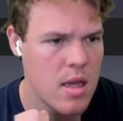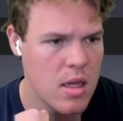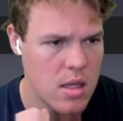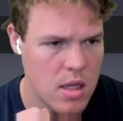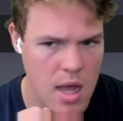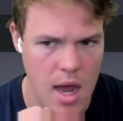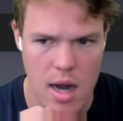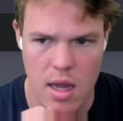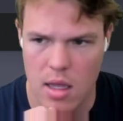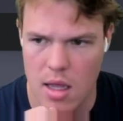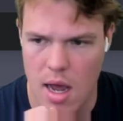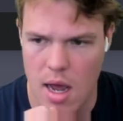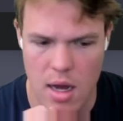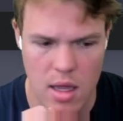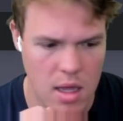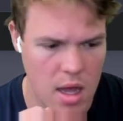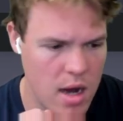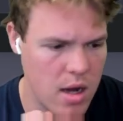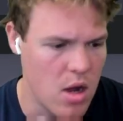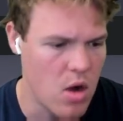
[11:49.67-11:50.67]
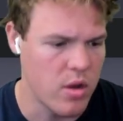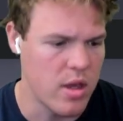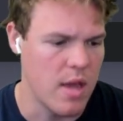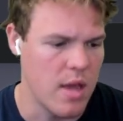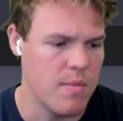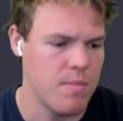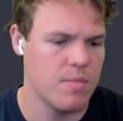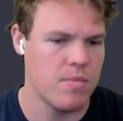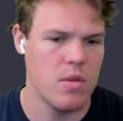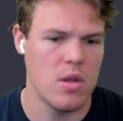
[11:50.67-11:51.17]
Got it, got it, got it. Okay,
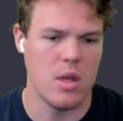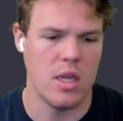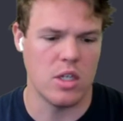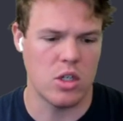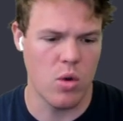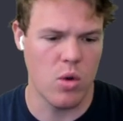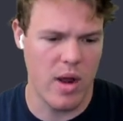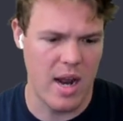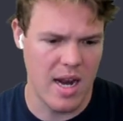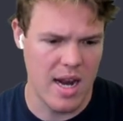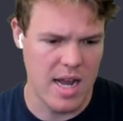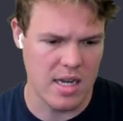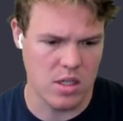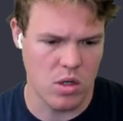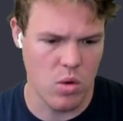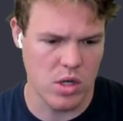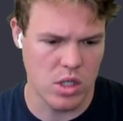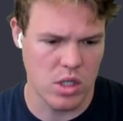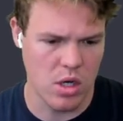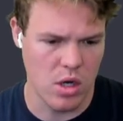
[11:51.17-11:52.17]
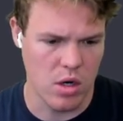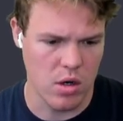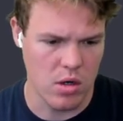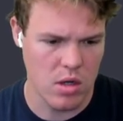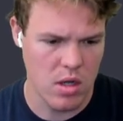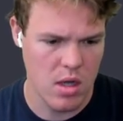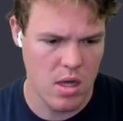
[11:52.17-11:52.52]
let's go ahead and ask a question here.